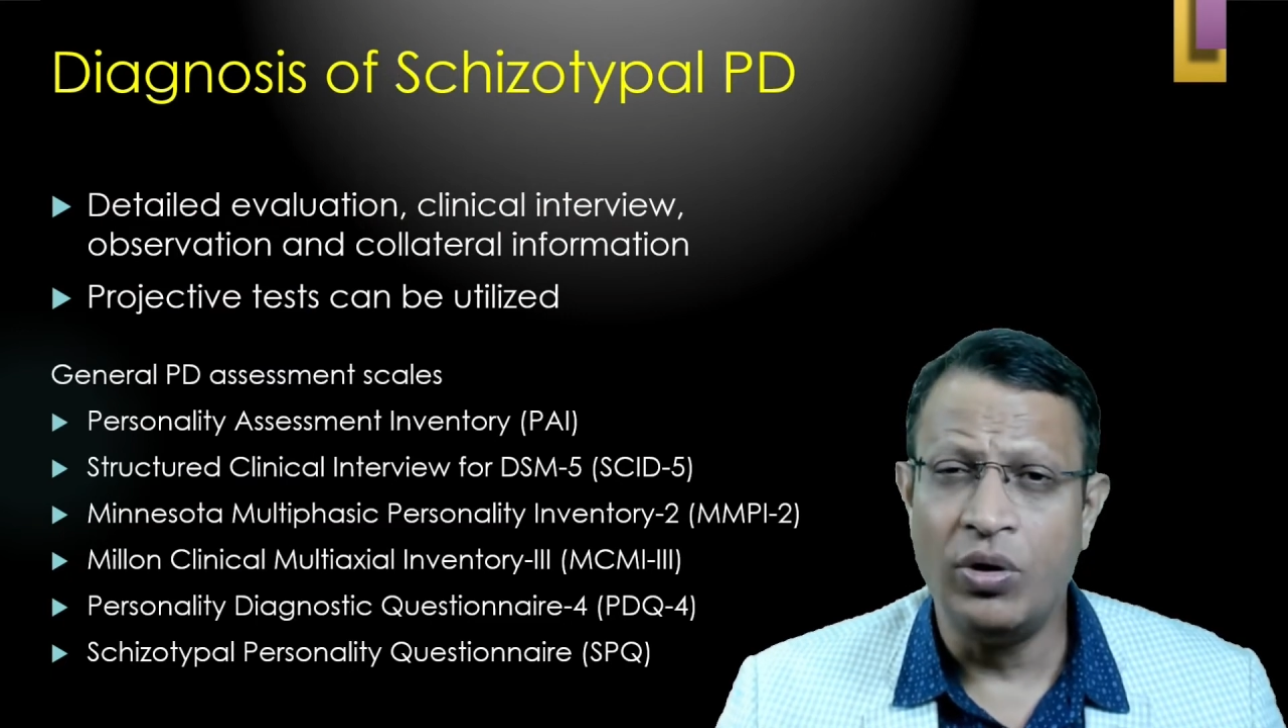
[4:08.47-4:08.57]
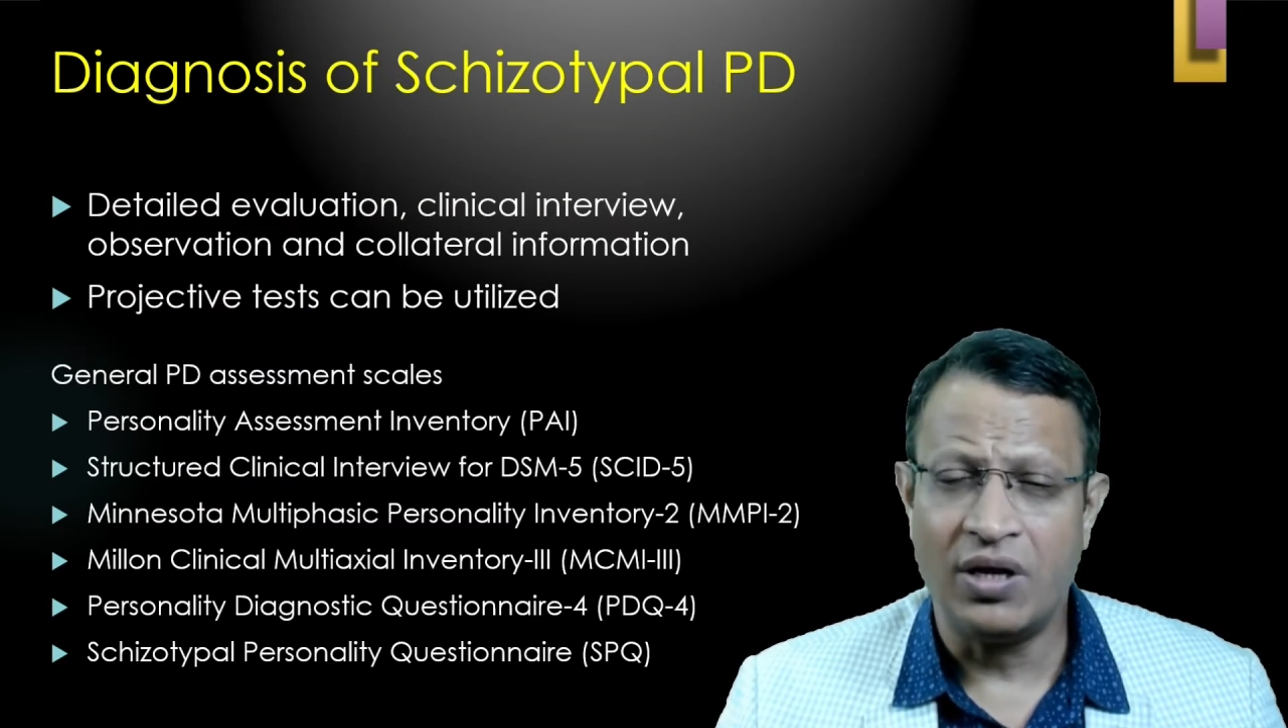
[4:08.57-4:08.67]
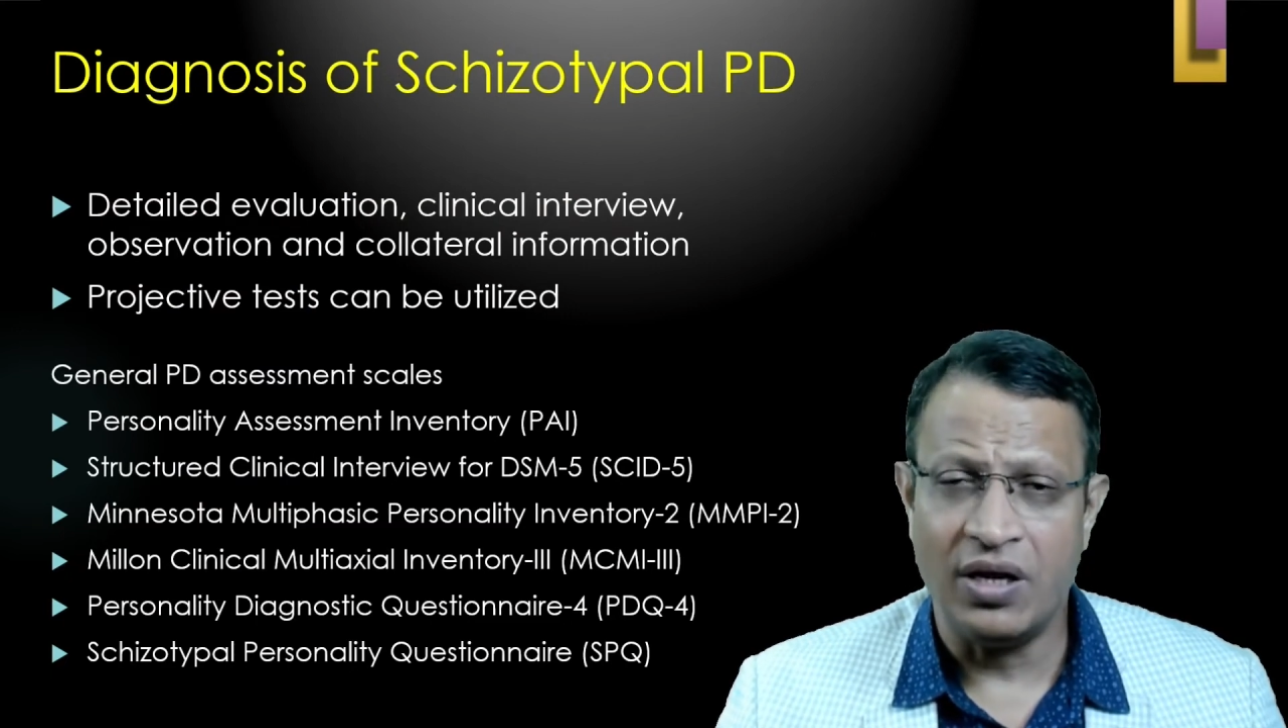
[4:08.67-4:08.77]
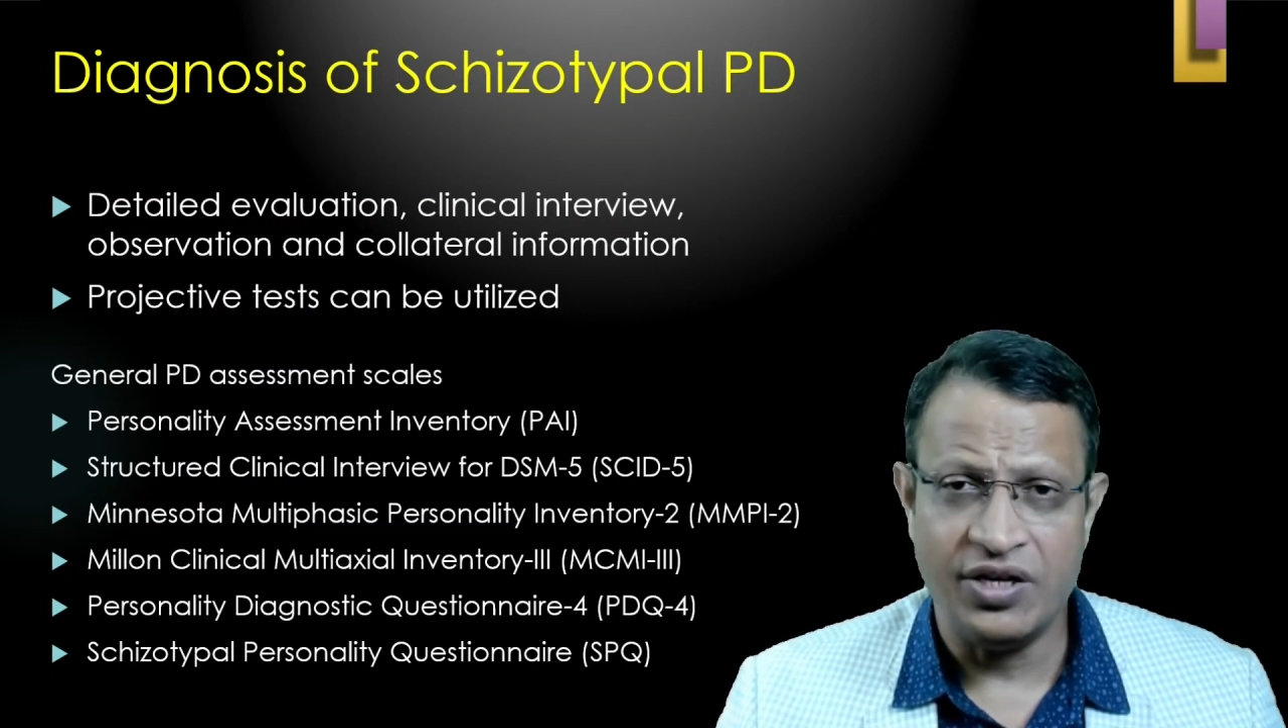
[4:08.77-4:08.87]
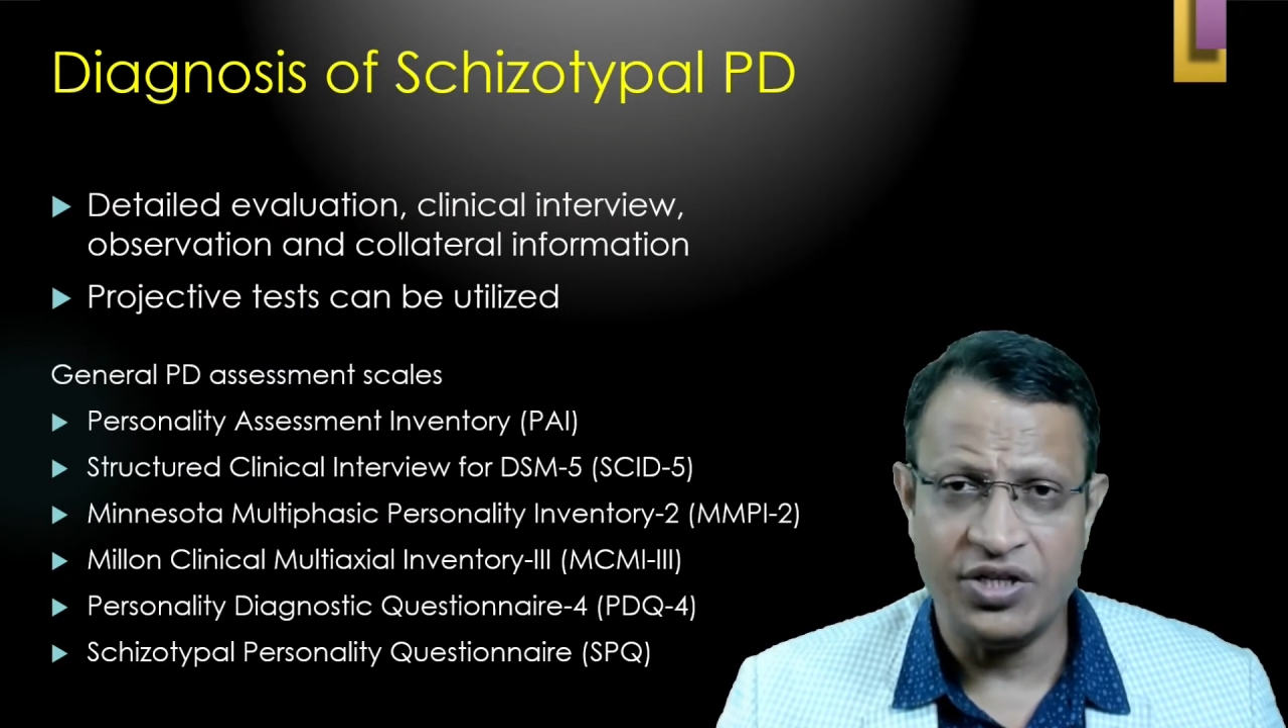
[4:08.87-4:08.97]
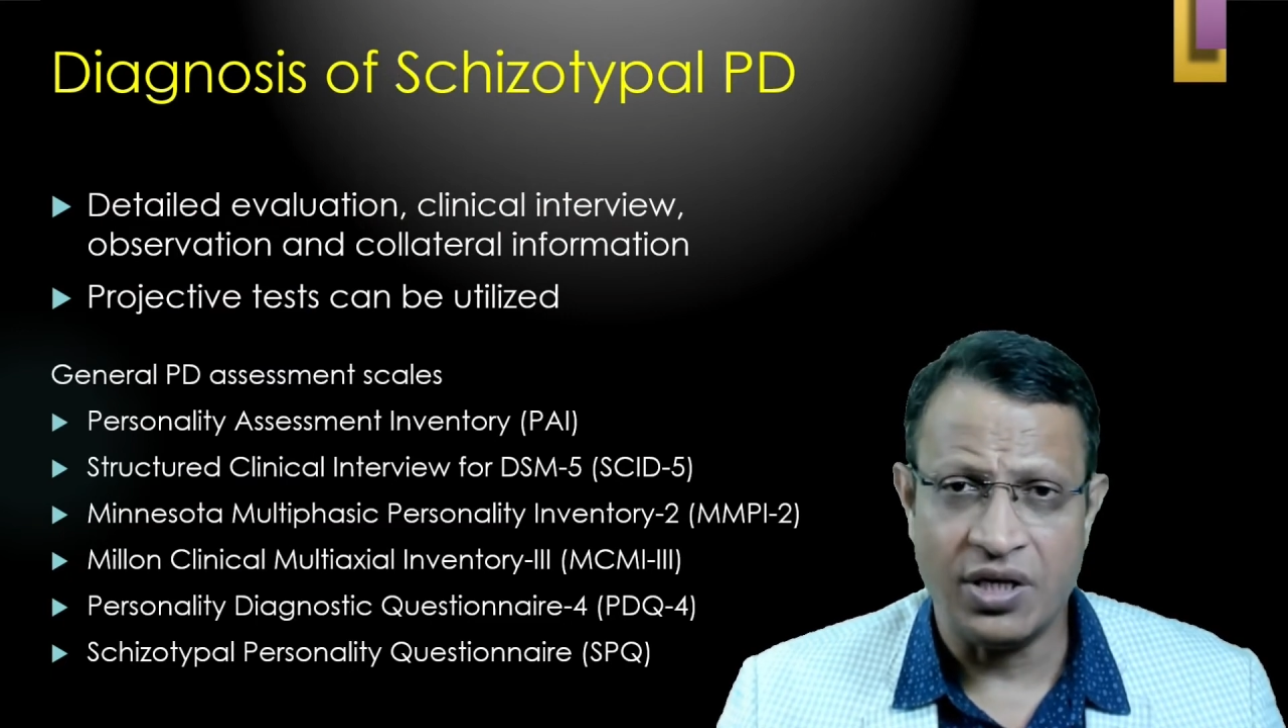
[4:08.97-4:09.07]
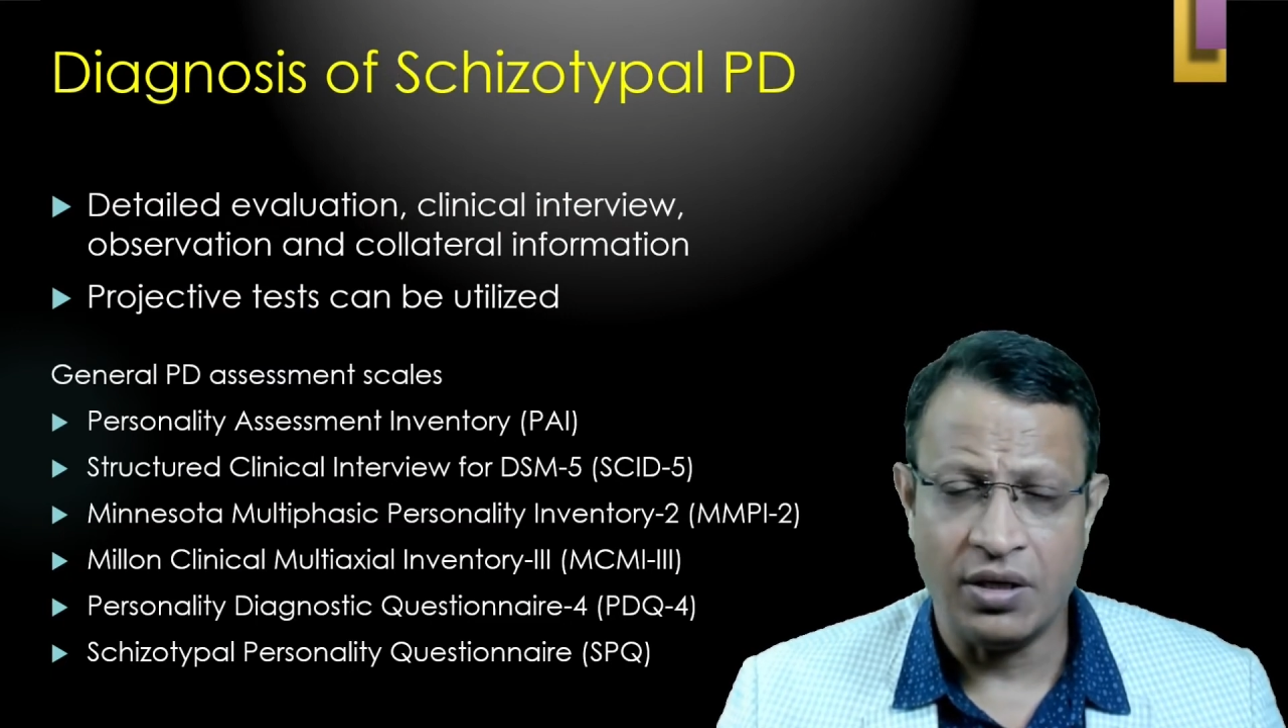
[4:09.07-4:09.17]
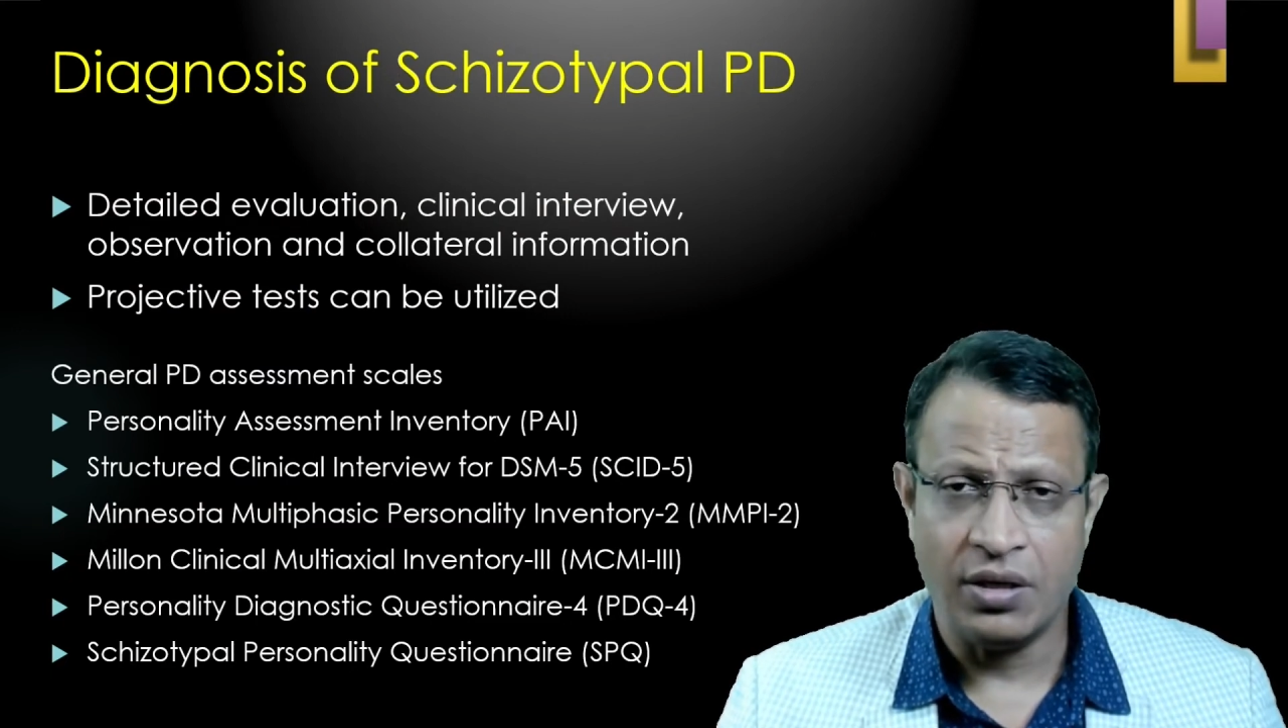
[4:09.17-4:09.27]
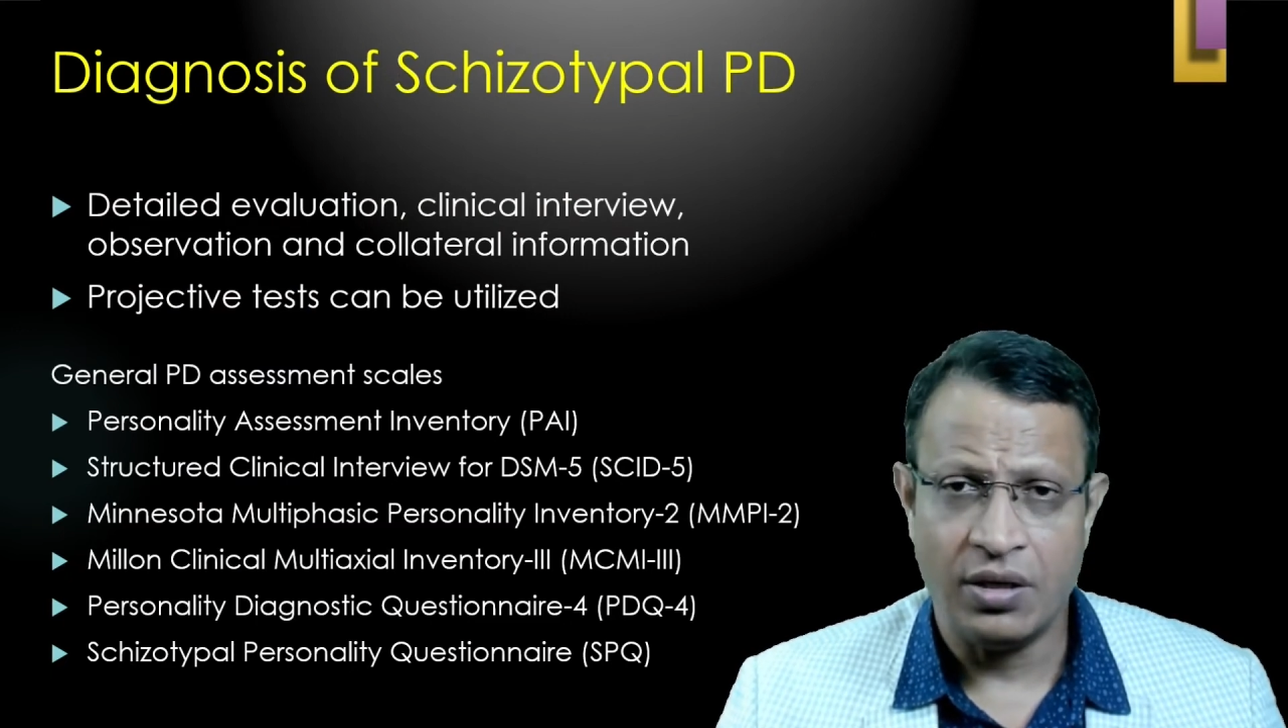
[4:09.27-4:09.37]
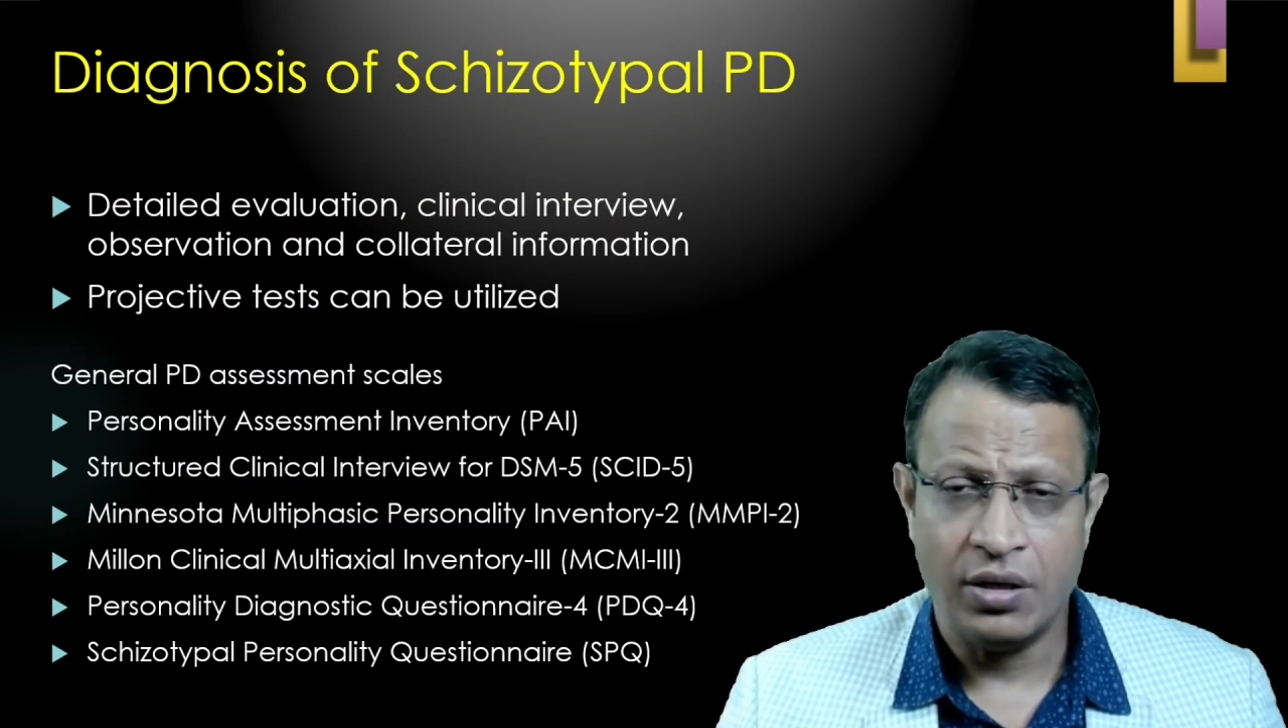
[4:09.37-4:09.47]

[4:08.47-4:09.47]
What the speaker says: clinician